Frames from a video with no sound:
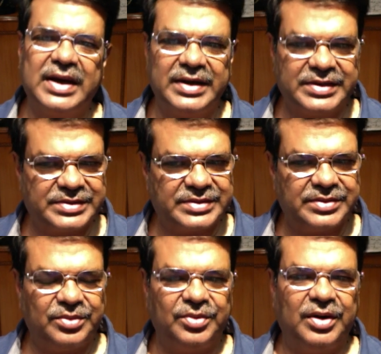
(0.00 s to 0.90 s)
and its
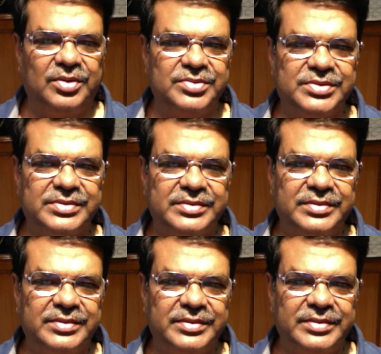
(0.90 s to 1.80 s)
own house,
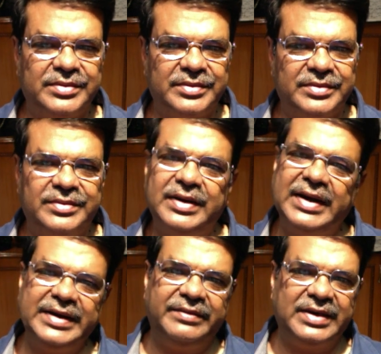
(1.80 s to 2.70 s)

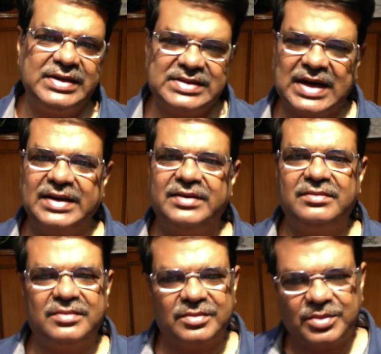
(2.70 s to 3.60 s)
and even in Saturn,
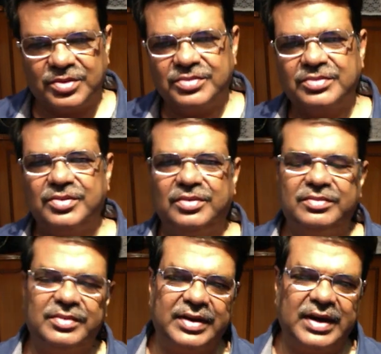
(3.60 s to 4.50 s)
because
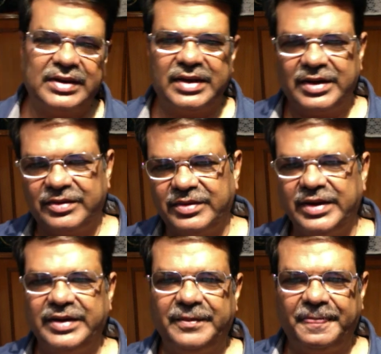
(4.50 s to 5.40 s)
they, at the end of the
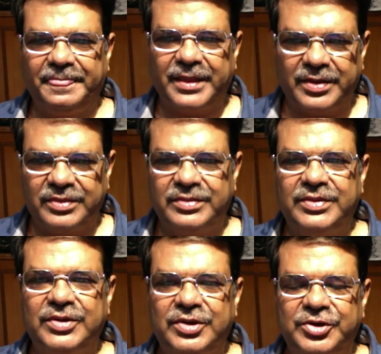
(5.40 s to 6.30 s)
day, you know,
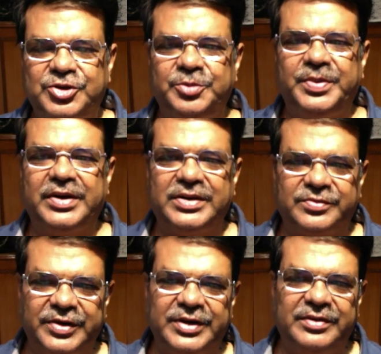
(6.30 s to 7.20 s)
Jupiter
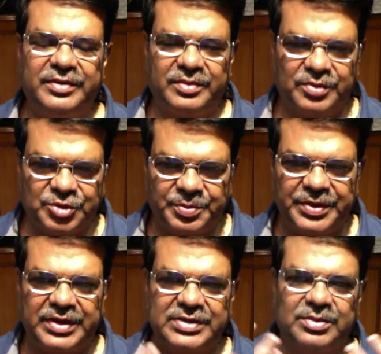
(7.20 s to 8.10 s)
is with
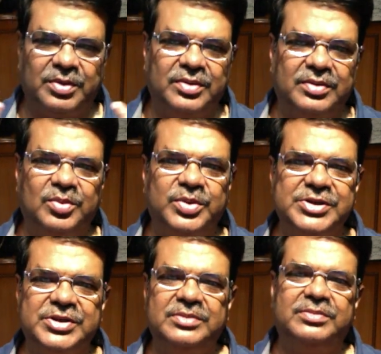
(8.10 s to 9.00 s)
Jupiter is about
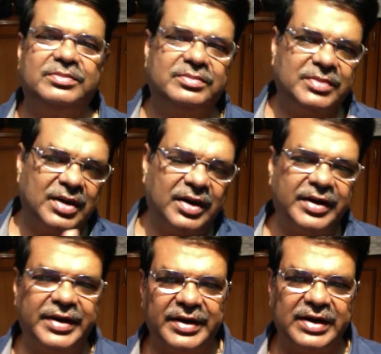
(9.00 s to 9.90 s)
wisdom,
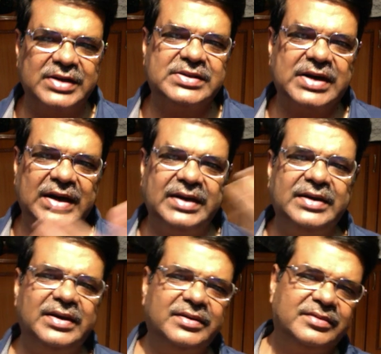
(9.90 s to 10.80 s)
learning,
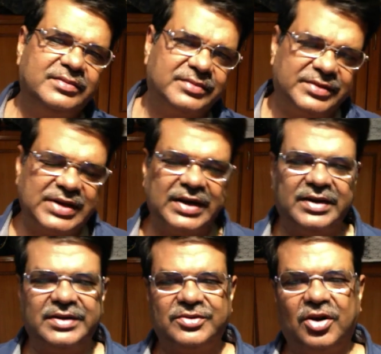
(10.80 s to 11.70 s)
understanding, and
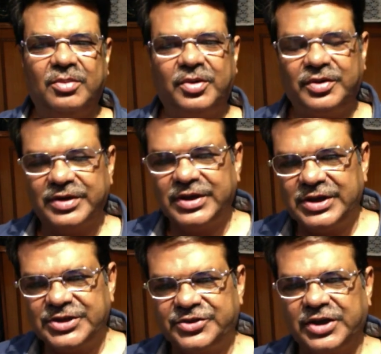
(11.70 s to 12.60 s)
Saturn is all about
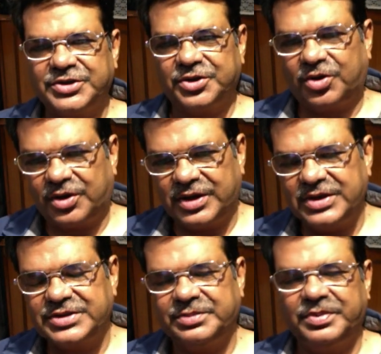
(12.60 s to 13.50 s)
structure, order, and
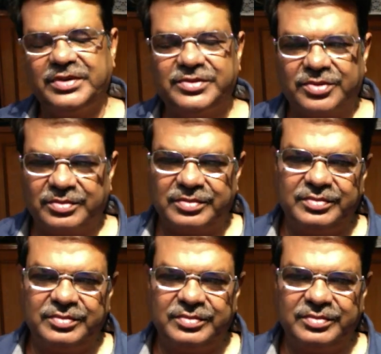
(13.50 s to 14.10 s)
discipline. So